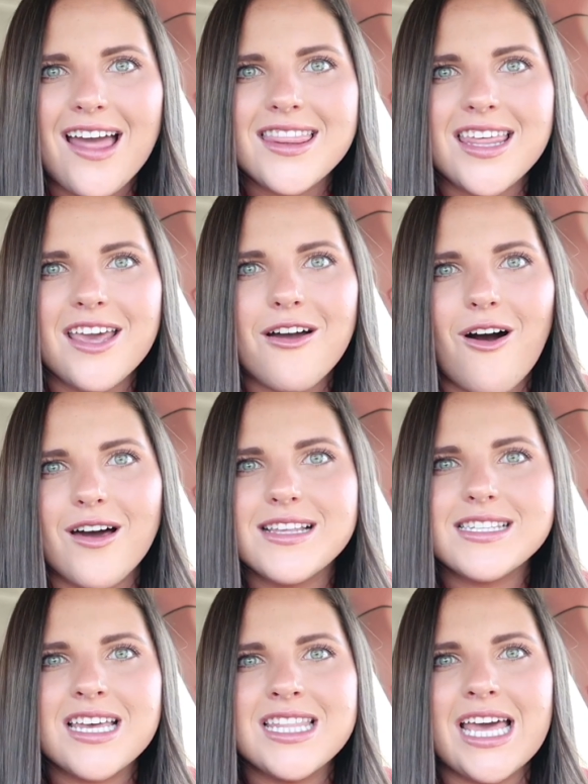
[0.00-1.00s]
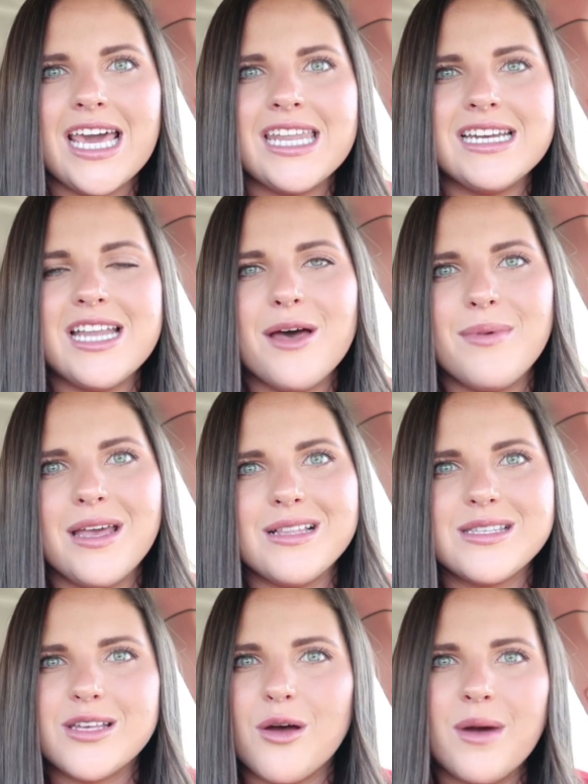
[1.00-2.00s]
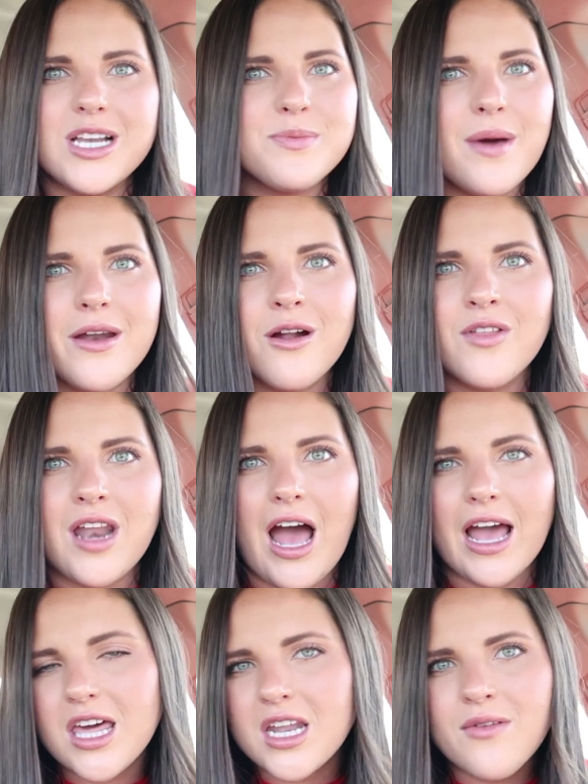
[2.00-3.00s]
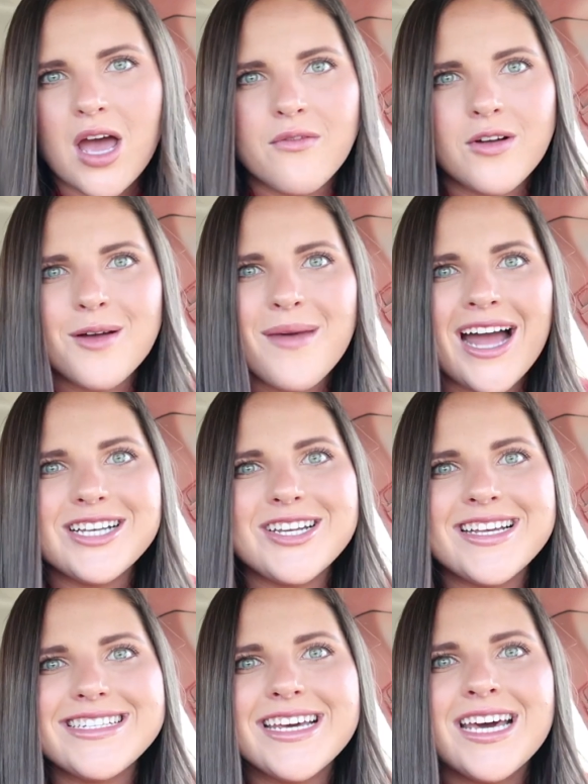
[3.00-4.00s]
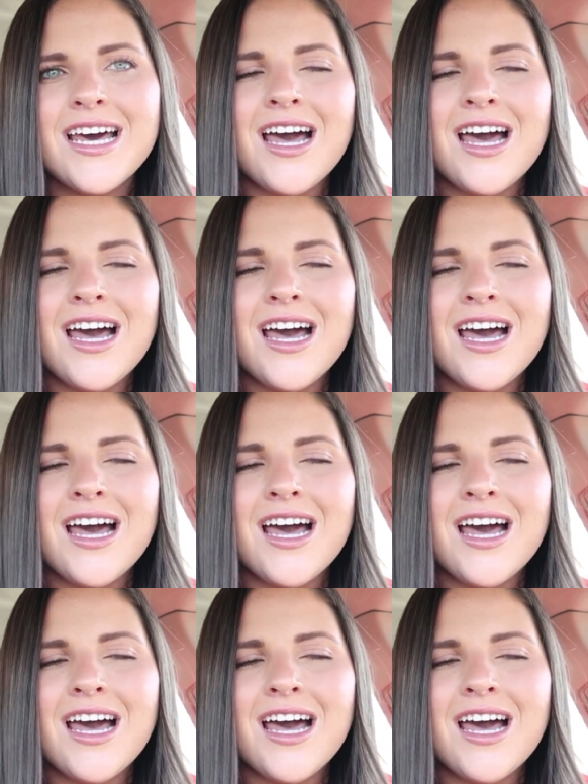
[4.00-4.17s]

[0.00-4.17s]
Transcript: I think honestly they ended up being so much better than I could have ever imagined.